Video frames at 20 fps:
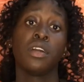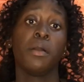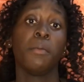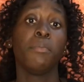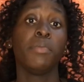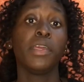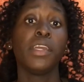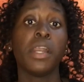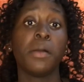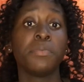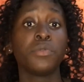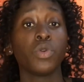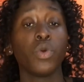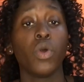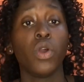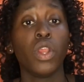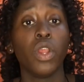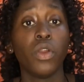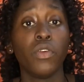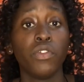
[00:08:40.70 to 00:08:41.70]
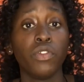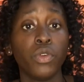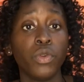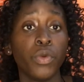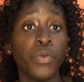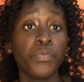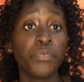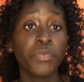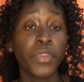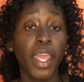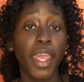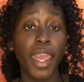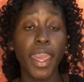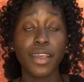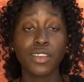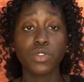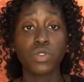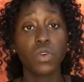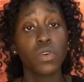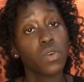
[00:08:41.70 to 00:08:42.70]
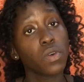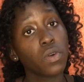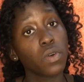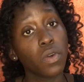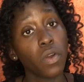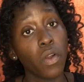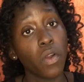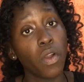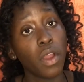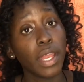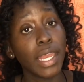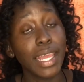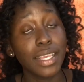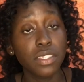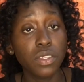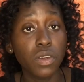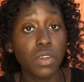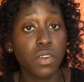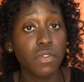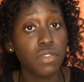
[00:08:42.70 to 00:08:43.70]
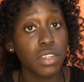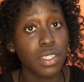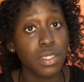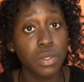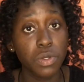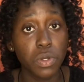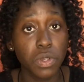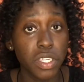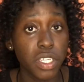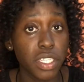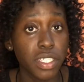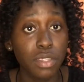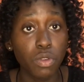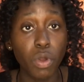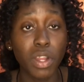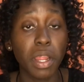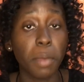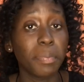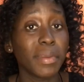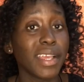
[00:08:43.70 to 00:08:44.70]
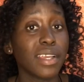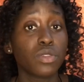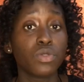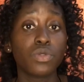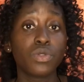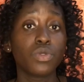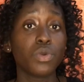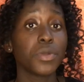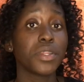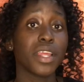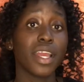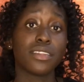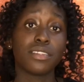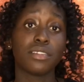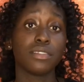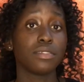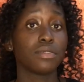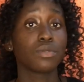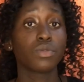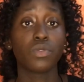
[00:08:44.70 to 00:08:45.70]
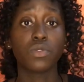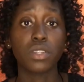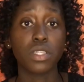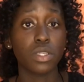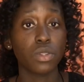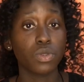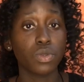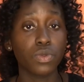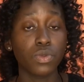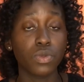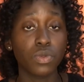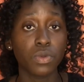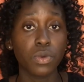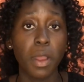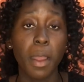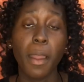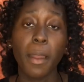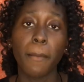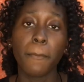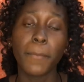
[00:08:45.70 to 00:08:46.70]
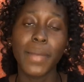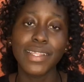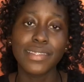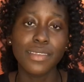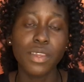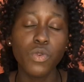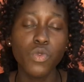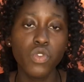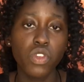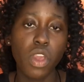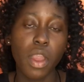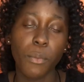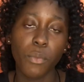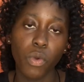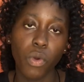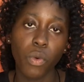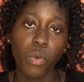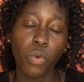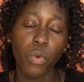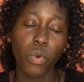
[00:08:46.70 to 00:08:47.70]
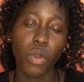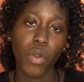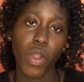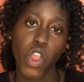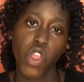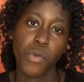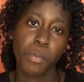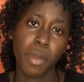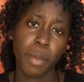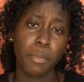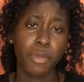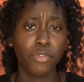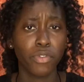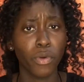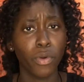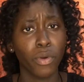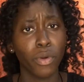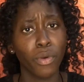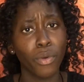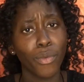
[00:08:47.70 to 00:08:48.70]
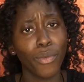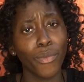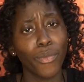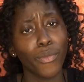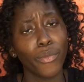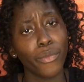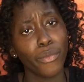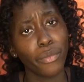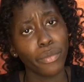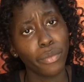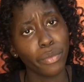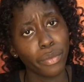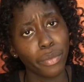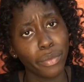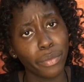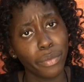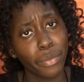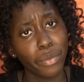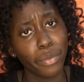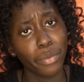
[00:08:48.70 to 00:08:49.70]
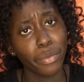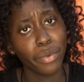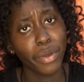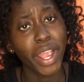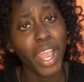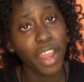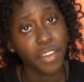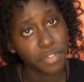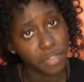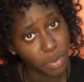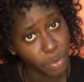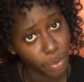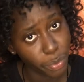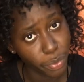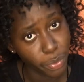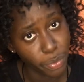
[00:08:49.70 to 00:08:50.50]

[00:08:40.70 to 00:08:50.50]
Big up to all of you. So lesson of this story, siko napiga tu story ati story tu. Manze ukiambiwa ukue kwa nyumba before curfew,